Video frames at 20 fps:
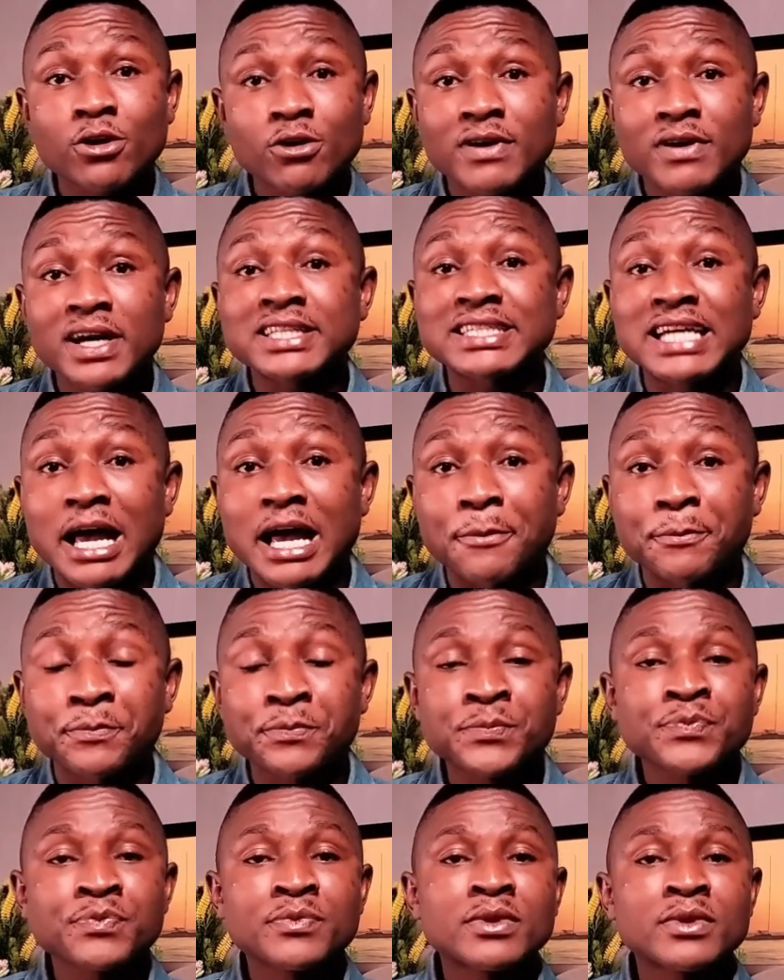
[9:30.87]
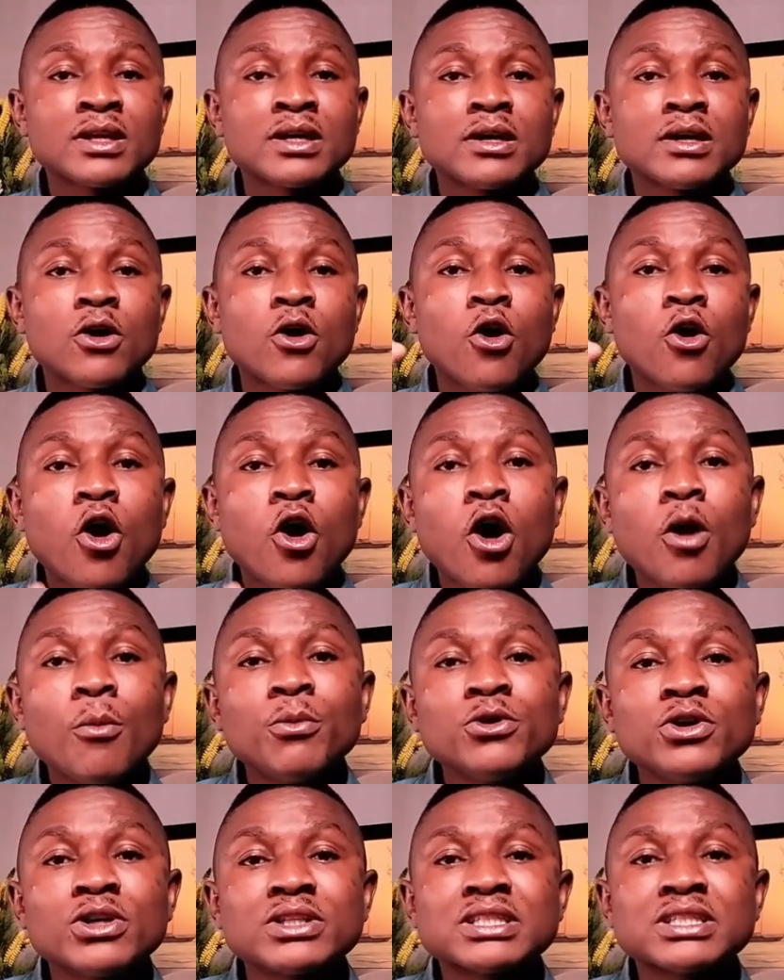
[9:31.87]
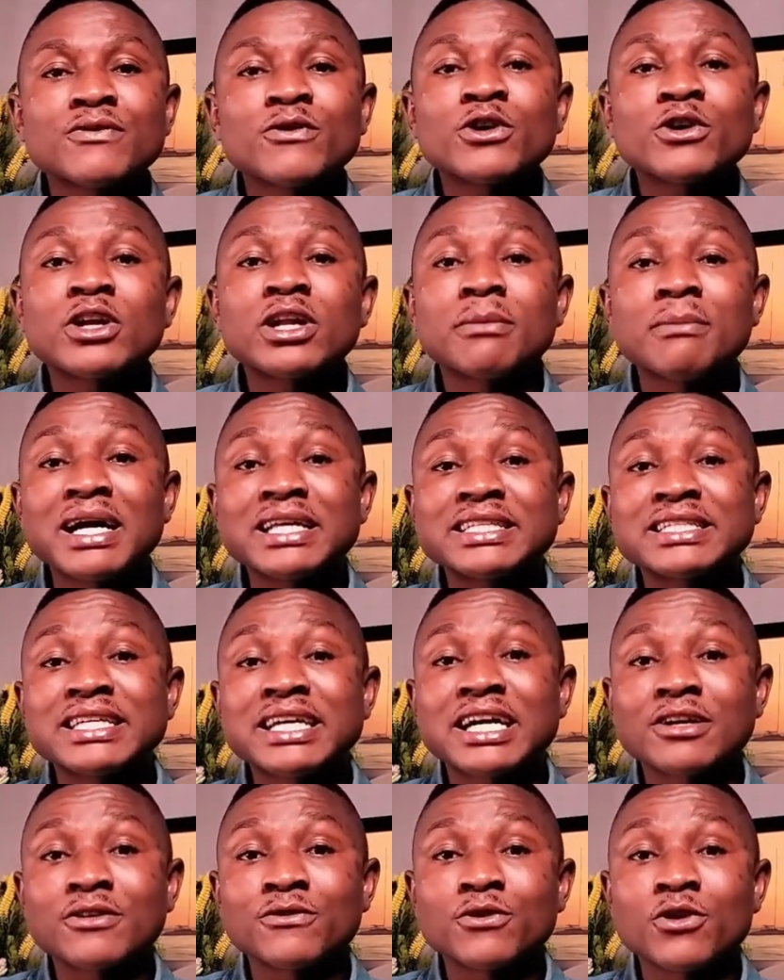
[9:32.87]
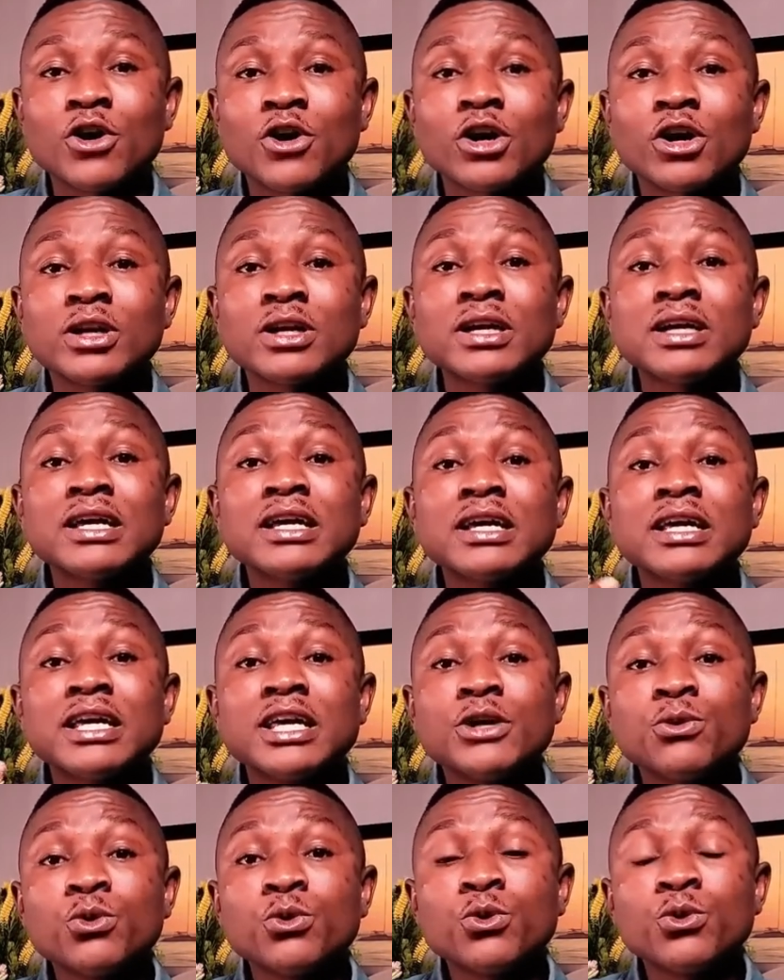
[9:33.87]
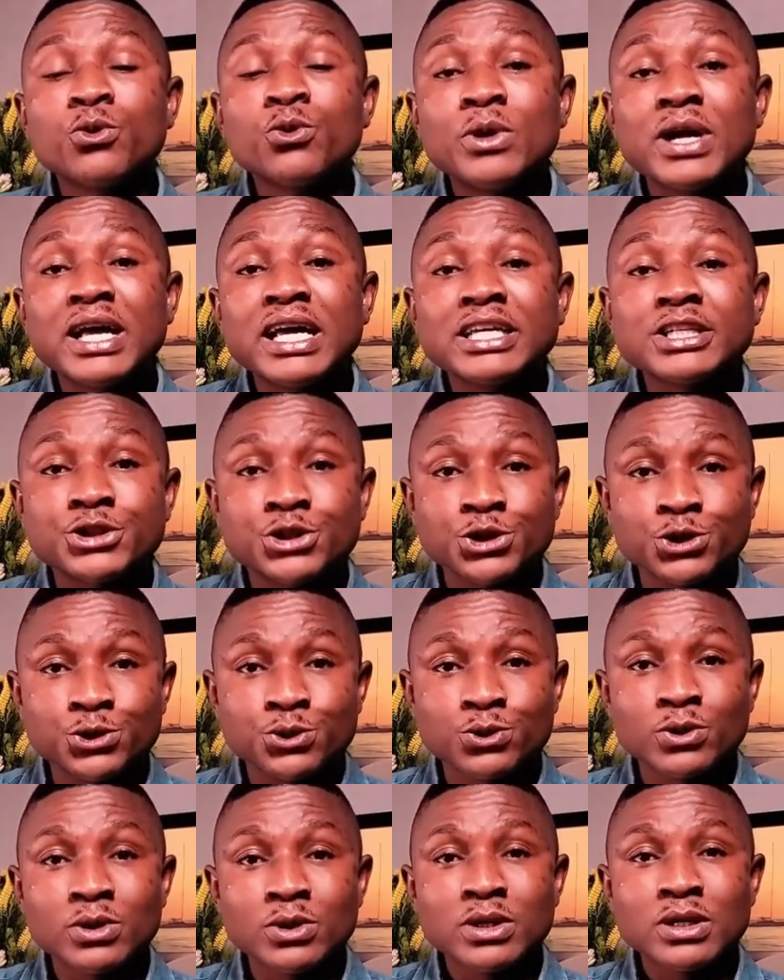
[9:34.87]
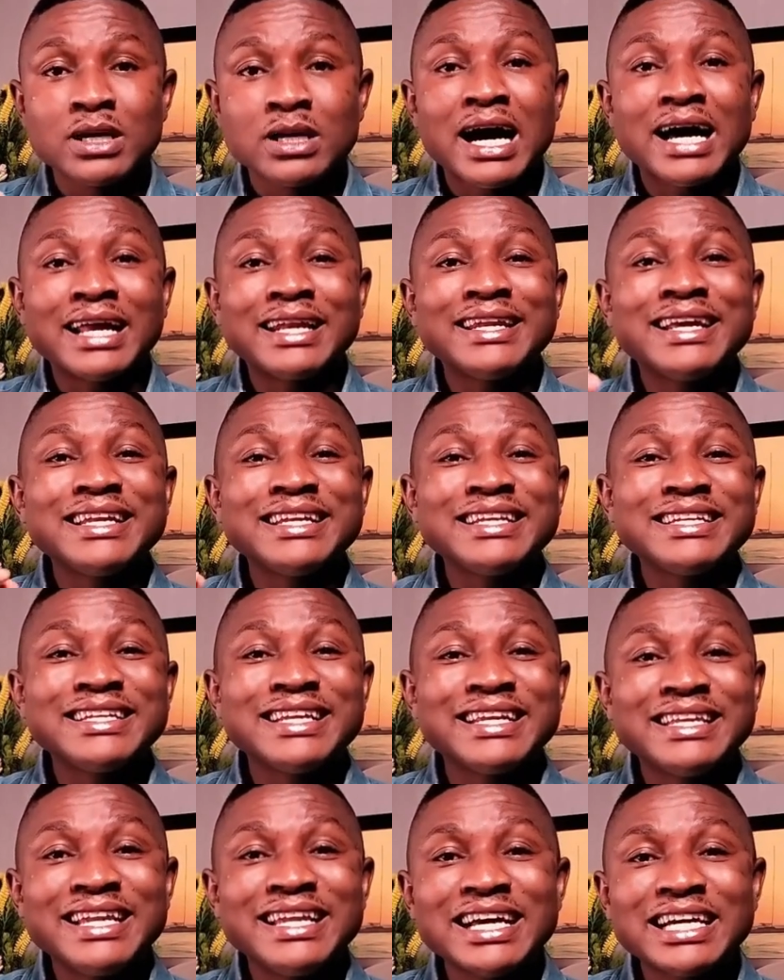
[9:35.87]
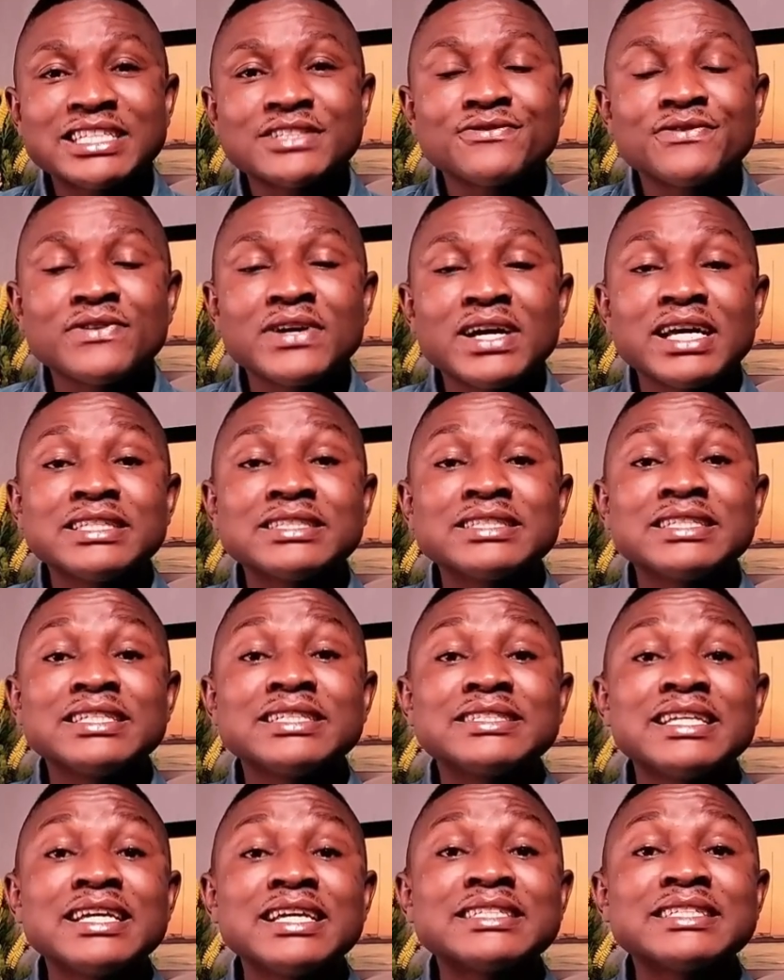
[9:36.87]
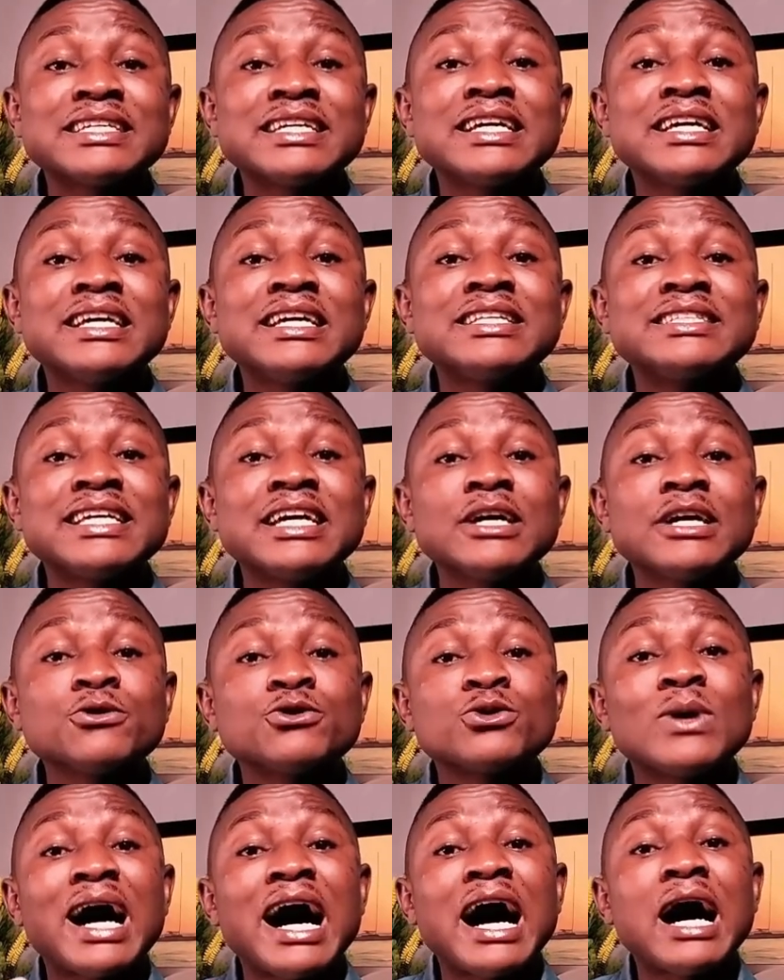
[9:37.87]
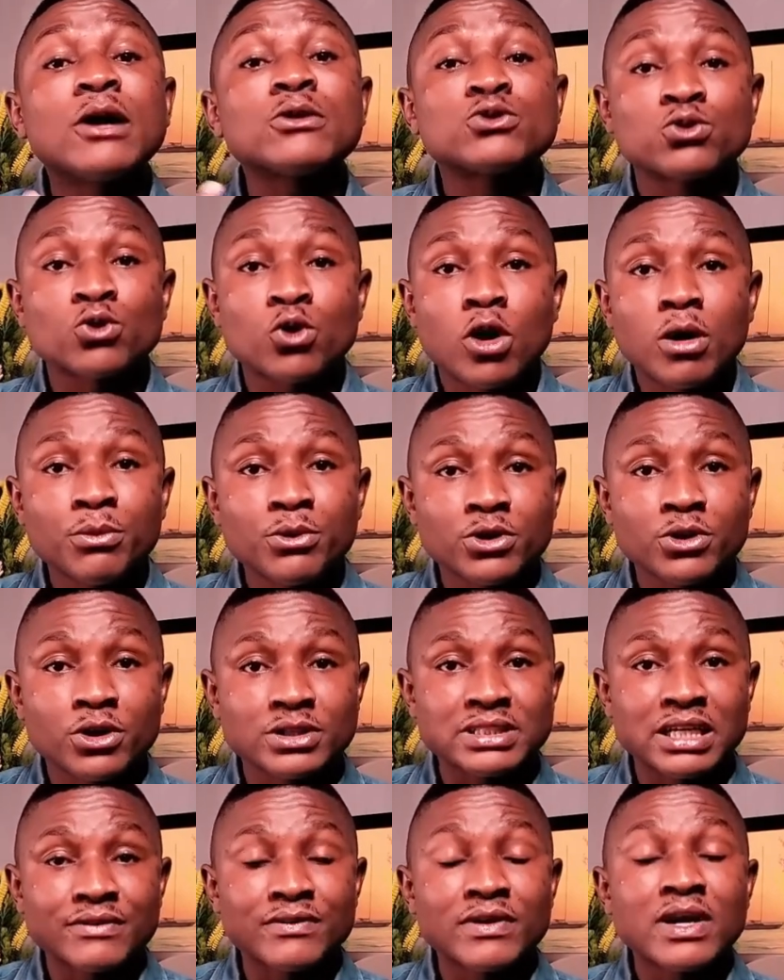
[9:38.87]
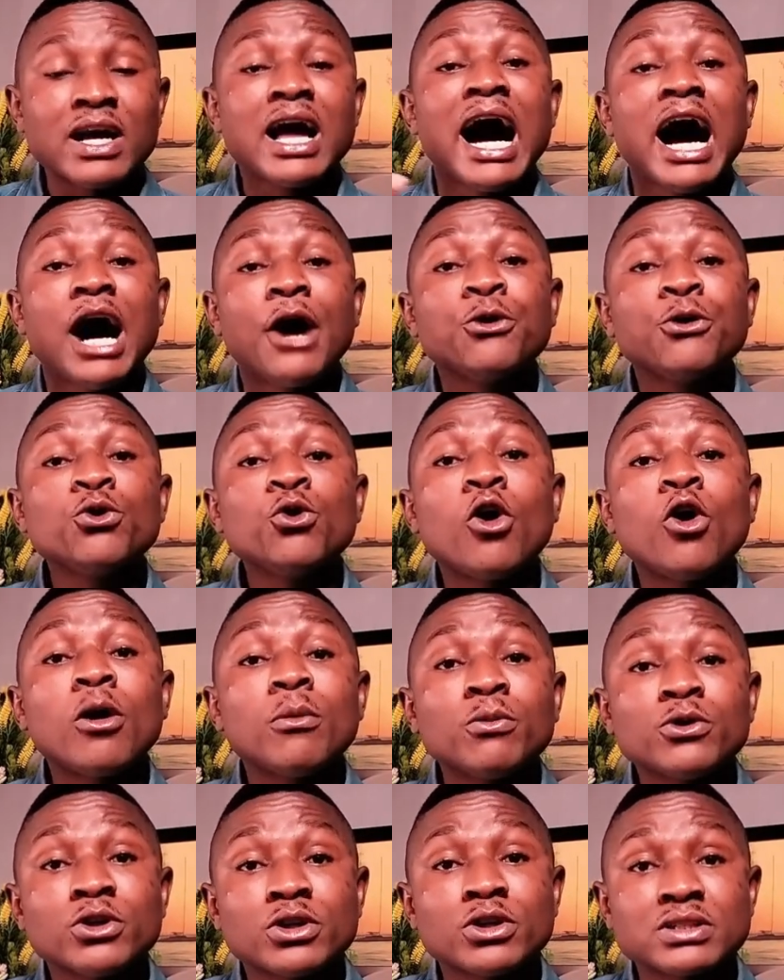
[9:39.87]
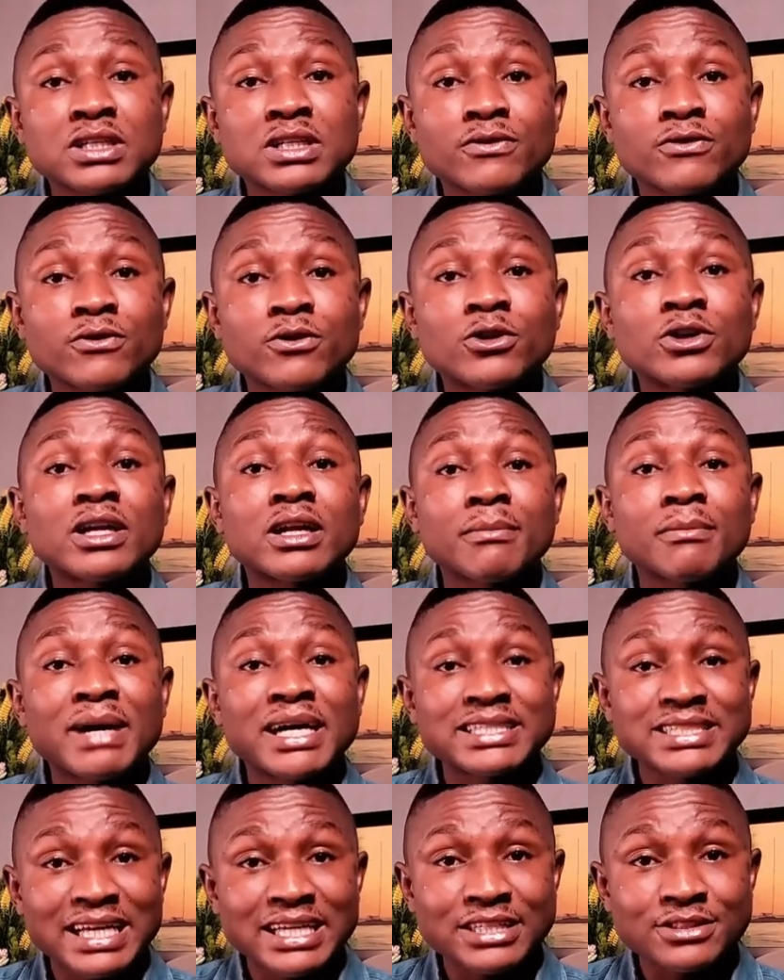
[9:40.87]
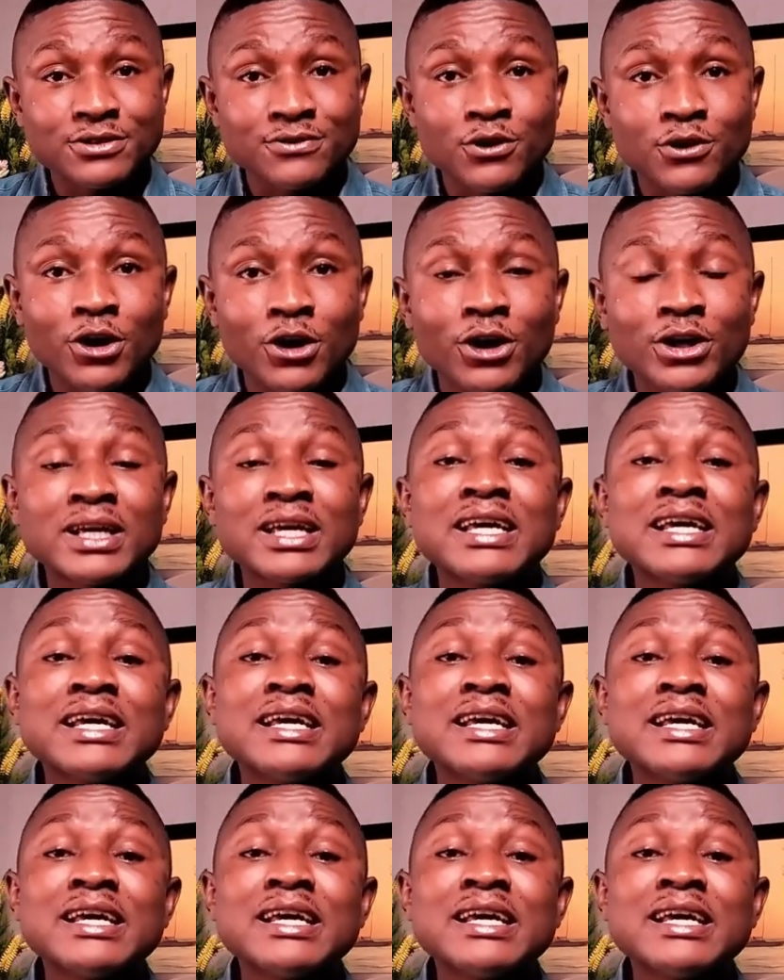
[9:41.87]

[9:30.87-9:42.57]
it over time. Humble yourself under the mighty hand of God, He will raise you. And then the next verse, it says, it tells you how to humble yourself. How do you humble yourself under the mighty hands of God?